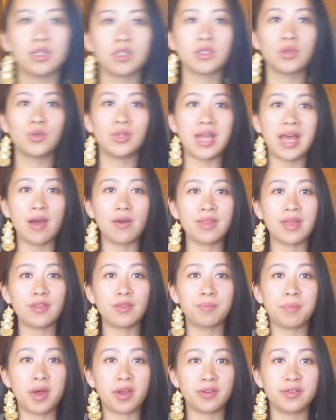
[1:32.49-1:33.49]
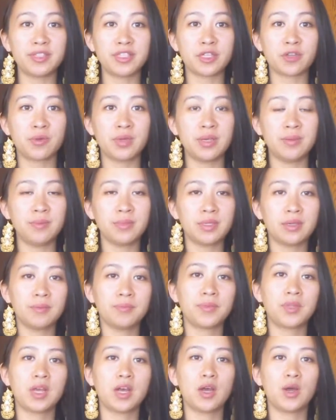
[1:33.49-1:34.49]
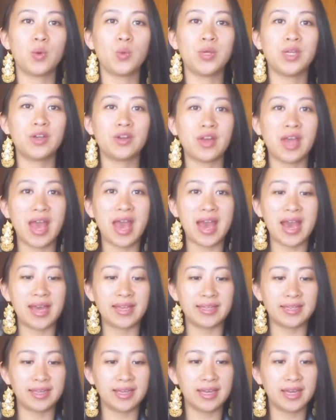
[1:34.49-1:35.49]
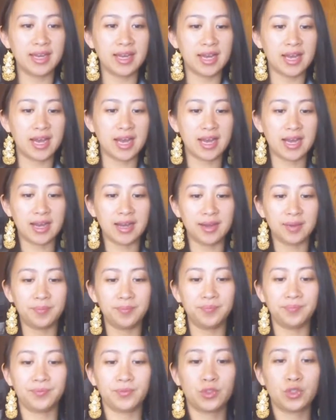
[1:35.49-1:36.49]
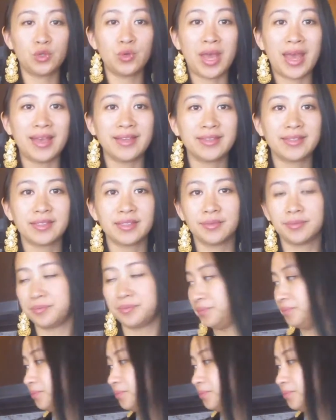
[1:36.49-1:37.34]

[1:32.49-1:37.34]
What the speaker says: So now that the butter is creamed, we're going to add 2 eggs.